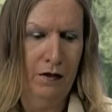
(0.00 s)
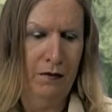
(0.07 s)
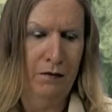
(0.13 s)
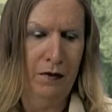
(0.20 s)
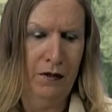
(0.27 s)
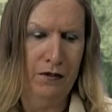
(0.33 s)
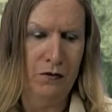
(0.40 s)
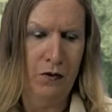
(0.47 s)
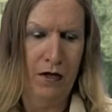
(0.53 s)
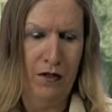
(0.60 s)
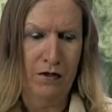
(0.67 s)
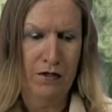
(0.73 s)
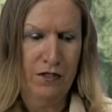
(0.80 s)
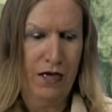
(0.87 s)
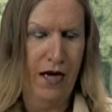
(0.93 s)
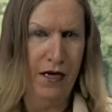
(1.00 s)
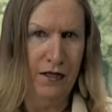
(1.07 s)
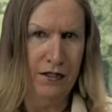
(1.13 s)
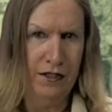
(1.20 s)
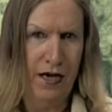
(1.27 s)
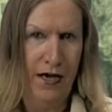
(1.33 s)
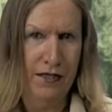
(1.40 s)
it's one of those kind
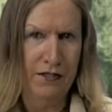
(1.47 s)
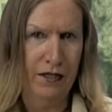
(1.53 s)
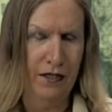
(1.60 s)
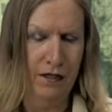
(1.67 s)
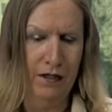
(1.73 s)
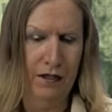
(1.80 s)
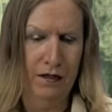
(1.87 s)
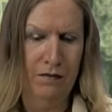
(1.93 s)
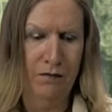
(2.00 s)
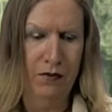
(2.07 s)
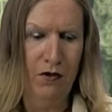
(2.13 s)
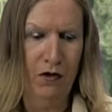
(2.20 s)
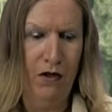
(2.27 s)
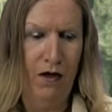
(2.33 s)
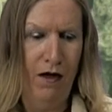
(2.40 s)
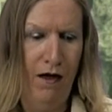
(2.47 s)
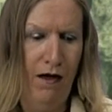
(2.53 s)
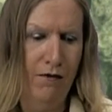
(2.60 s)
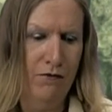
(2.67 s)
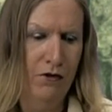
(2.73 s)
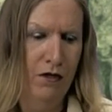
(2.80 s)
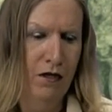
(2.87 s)
of ties that you can pull
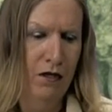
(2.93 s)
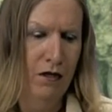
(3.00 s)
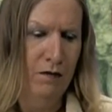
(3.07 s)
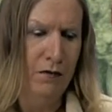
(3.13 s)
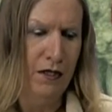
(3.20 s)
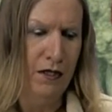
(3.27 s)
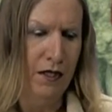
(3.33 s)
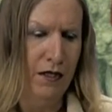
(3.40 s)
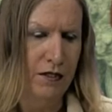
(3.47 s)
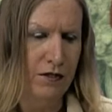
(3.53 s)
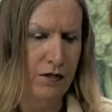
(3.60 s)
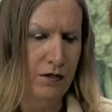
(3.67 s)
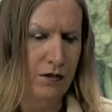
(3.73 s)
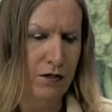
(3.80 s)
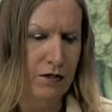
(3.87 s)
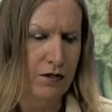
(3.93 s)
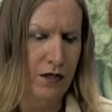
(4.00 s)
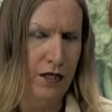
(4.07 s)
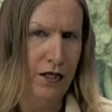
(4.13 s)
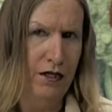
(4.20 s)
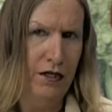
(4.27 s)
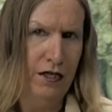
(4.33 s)
off. Because the
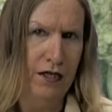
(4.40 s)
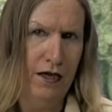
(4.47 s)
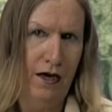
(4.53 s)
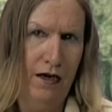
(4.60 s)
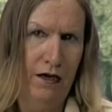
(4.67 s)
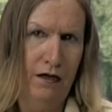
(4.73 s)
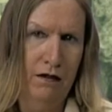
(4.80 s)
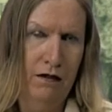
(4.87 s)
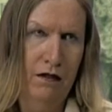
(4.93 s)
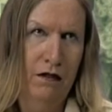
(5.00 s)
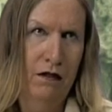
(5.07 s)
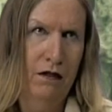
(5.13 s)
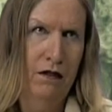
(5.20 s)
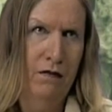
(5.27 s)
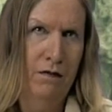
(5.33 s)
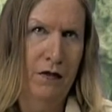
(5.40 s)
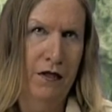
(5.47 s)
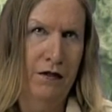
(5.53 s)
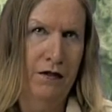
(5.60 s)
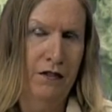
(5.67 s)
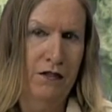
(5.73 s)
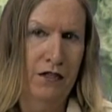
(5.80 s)
security guard
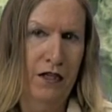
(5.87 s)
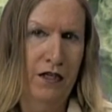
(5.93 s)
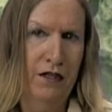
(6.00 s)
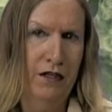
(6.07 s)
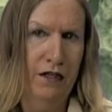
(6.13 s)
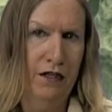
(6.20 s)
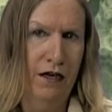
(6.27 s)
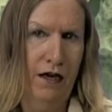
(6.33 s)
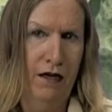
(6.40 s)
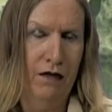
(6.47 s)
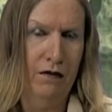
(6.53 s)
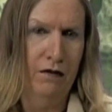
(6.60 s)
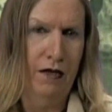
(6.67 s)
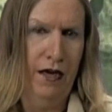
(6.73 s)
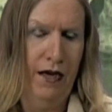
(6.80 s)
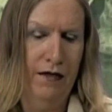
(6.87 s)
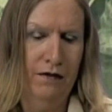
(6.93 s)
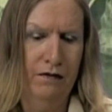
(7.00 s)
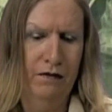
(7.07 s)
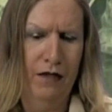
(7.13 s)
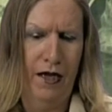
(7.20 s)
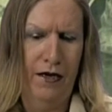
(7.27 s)
had,
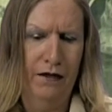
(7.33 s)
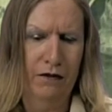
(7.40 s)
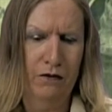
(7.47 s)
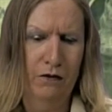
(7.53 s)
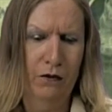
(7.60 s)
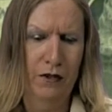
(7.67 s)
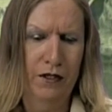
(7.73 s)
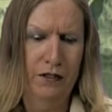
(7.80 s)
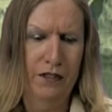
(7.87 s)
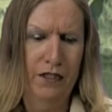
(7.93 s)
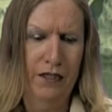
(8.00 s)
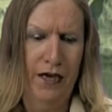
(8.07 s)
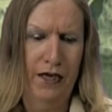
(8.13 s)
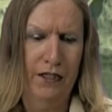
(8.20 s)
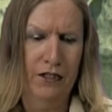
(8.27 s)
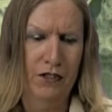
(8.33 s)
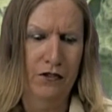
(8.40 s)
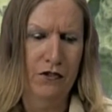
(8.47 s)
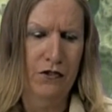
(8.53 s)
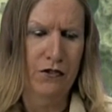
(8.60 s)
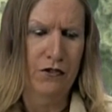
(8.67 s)
like, weird connections. His